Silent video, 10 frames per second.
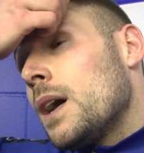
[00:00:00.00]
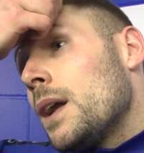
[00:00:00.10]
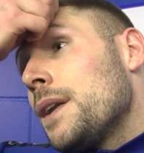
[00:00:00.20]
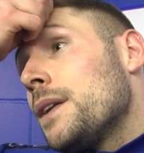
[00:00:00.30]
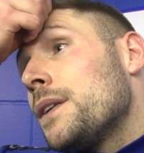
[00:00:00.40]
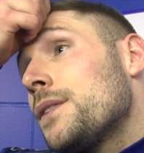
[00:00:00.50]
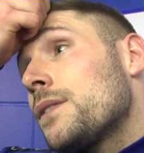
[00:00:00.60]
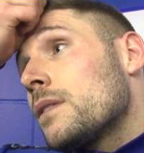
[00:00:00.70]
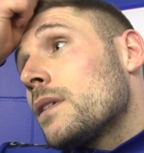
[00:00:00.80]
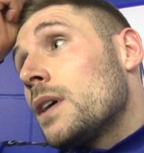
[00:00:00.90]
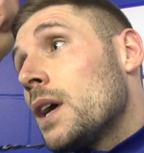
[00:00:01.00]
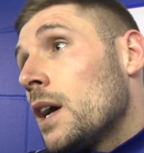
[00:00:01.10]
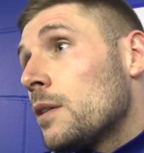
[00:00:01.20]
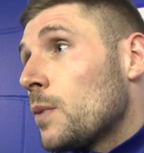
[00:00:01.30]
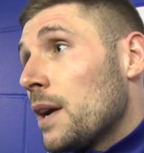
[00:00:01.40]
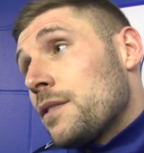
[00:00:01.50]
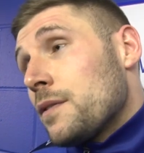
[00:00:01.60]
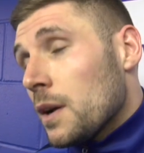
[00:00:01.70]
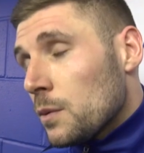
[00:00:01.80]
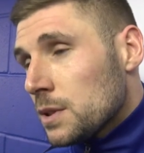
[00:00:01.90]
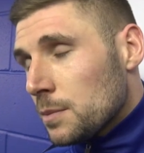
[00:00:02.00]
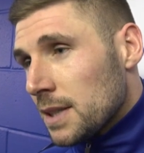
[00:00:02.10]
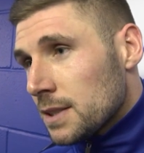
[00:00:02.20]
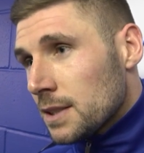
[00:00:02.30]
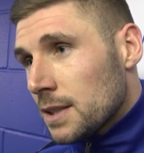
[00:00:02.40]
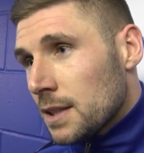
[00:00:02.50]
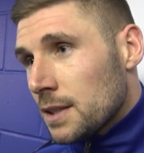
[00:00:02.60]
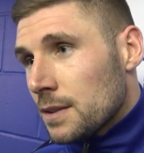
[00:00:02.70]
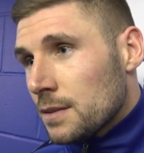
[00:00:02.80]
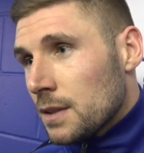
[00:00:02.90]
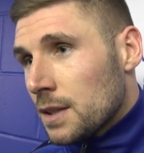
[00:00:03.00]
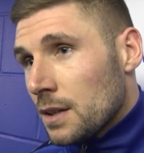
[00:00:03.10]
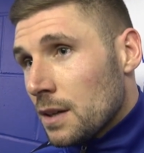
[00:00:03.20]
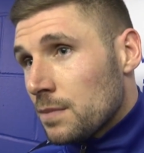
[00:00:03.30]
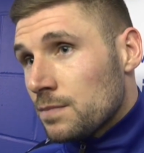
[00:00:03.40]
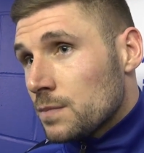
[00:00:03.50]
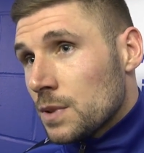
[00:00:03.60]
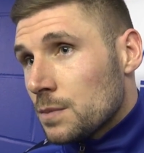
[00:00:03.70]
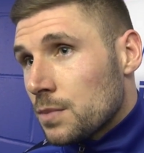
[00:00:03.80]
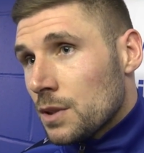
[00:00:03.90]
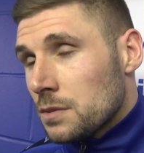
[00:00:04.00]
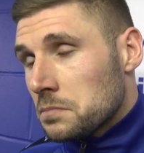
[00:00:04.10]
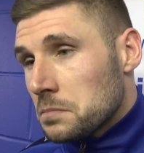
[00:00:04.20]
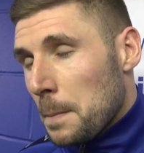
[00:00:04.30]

and waiting for the final whistle basically, and, it, and uh, it was good.